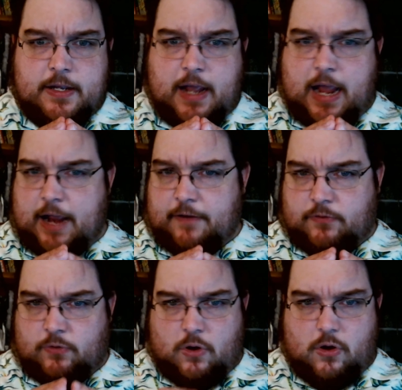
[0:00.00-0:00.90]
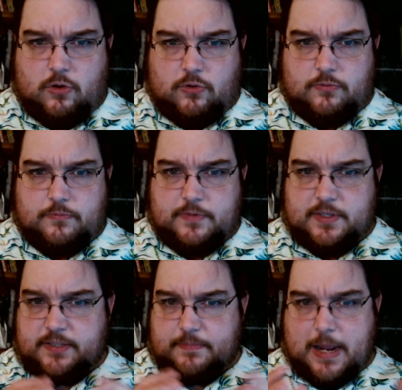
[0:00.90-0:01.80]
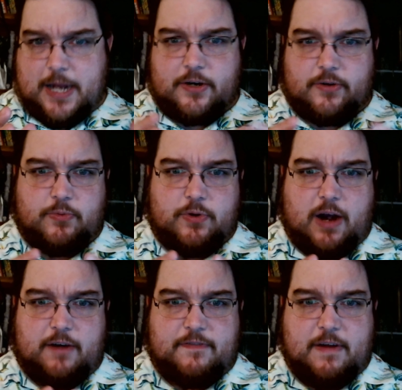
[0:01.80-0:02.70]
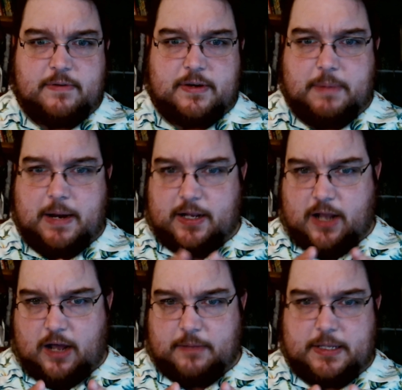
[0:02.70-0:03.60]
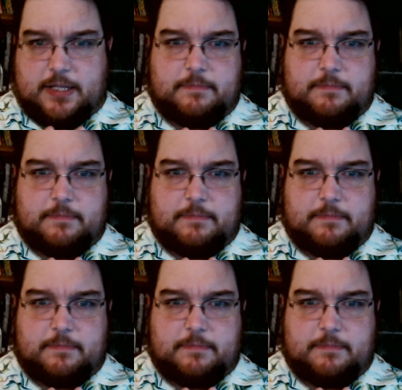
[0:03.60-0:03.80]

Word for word: After all, the spider were not founded by a kami.